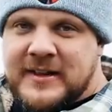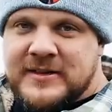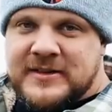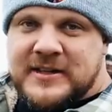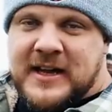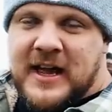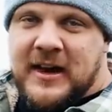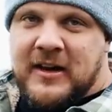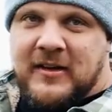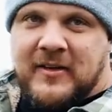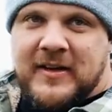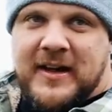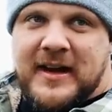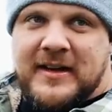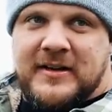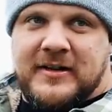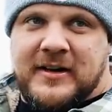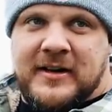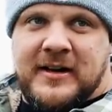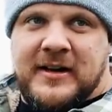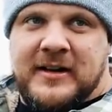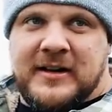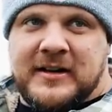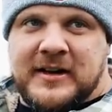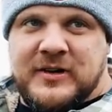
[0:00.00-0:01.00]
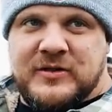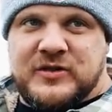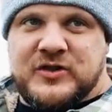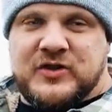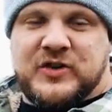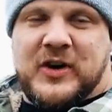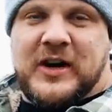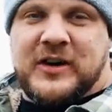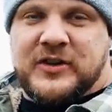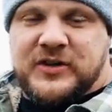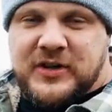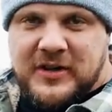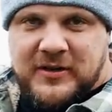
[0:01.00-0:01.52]
currently under
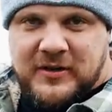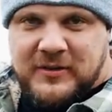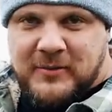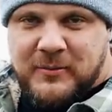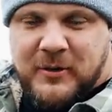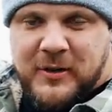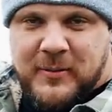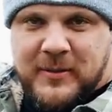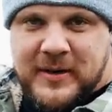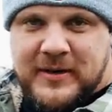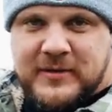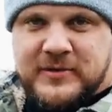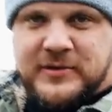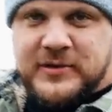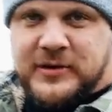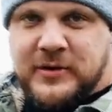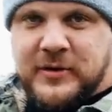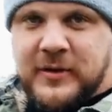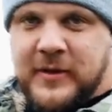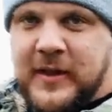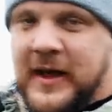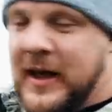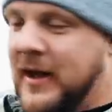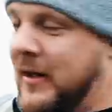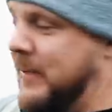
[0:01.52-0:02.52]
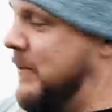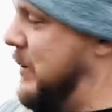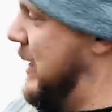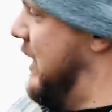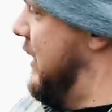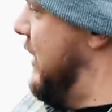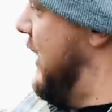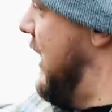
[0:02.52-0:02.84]
construction at the moment, so that'll be